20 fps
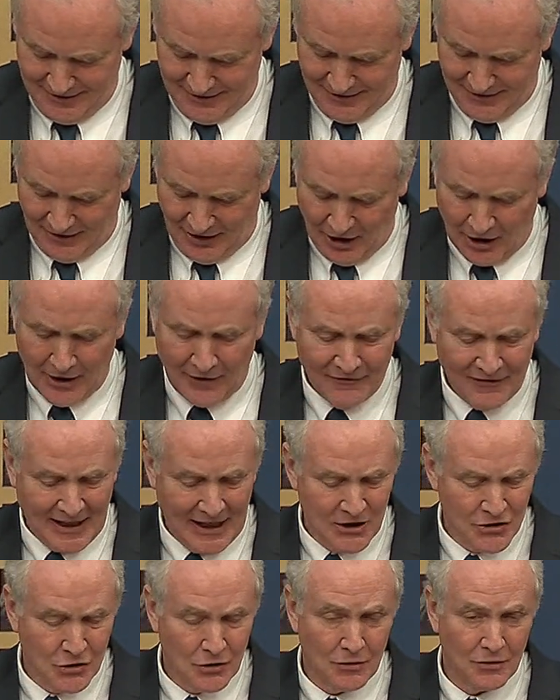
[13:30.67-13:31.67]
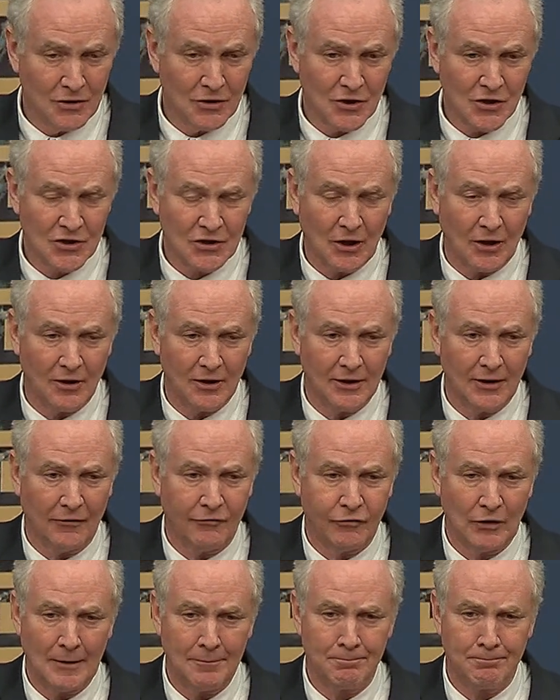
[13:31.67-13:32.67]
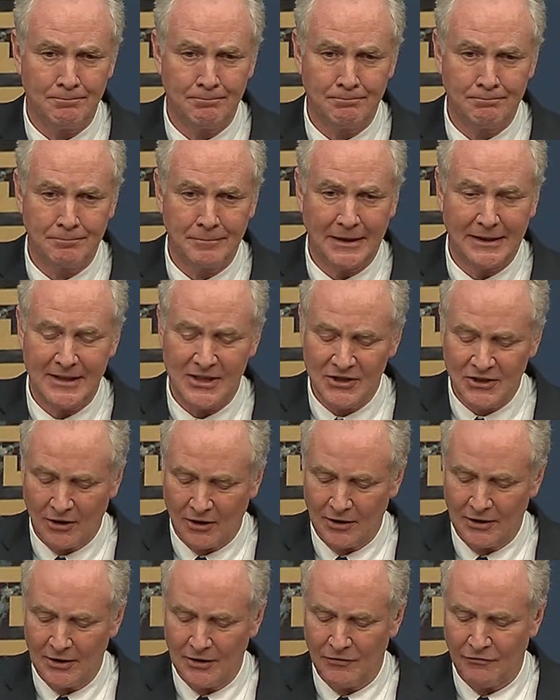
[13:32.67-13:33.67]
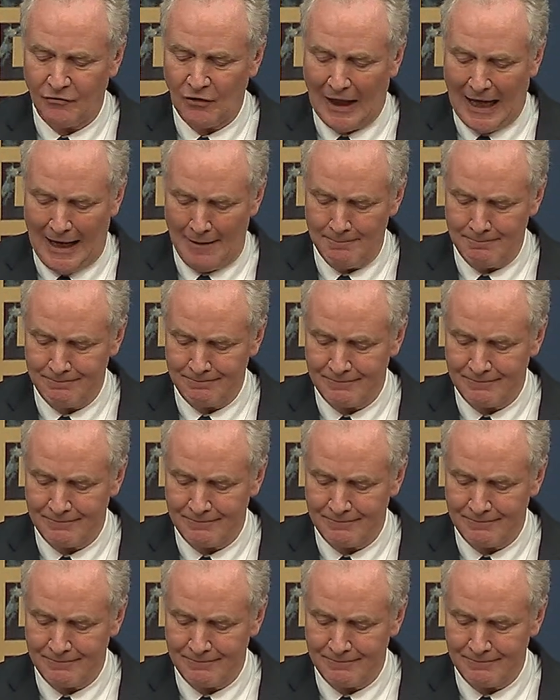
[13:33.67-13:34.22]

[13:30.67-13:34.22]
RFK Jr. started to flip and he started to flop.